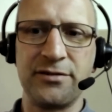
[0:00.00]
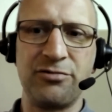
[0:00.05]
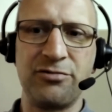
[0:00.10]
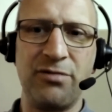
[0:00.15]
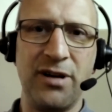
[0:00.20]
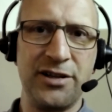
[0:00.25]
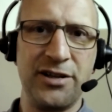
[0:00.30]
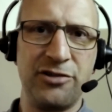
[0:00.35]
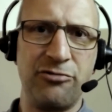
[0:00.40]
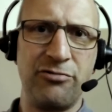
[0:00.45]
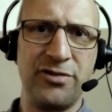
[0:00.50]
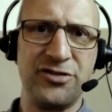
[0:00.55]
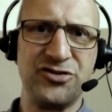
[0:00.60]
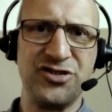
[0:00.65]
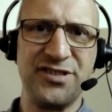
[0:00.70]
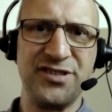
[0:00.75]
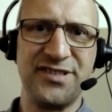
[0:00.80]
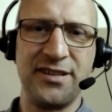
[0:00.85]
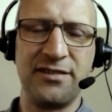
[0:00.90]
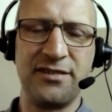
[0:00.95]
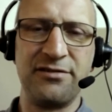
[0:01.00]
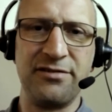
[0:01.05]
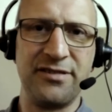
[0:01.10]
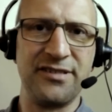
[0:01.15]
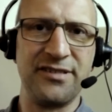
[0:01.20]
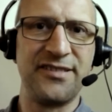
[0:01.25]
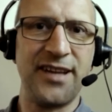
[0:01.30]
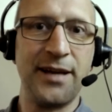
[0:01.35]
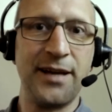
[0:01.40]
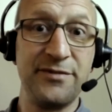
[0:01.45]
try to register to
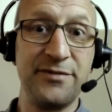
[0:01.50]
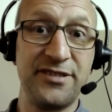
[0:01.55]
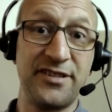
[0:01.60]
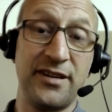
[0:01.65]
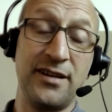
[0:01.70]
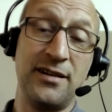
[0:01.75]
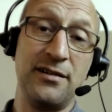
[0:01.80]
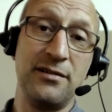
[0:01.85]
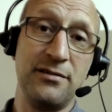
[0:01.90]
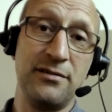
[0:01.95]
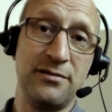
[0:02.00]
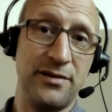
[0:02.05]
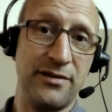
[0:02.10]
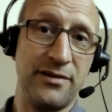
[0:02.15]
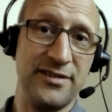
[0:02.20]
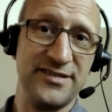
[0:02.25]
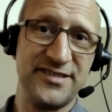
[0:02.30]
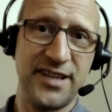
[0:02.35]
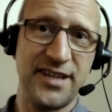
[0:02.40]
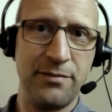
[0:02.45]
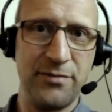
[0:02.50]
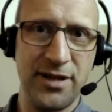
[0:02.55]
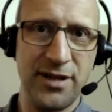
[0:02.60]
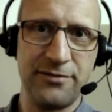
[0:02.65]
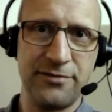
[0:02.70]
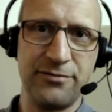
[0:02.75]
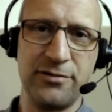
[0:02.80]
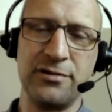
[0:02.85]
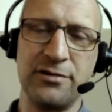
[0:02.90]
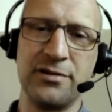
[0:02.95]
the same cell on the same
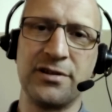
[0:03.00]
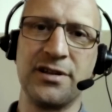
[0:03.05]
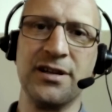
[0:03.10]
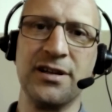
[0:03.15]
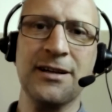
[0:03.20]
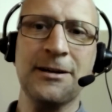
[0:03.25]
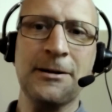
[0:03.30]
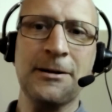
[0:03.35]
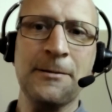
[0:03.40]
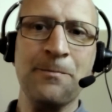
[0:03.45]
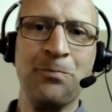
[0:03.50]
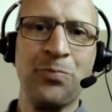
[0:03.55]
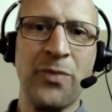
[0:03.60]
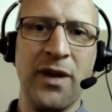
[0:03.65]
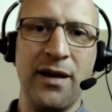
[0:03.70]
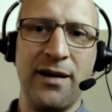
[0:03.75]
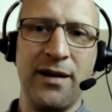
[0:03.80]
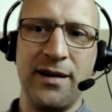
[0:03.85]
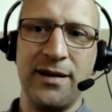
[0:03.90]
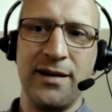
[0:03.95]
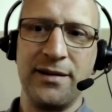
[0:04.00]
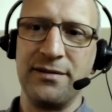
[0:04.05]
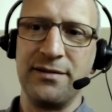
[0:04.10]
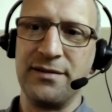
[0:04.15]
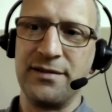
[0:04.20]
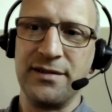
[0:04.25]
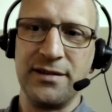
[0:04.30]
network, and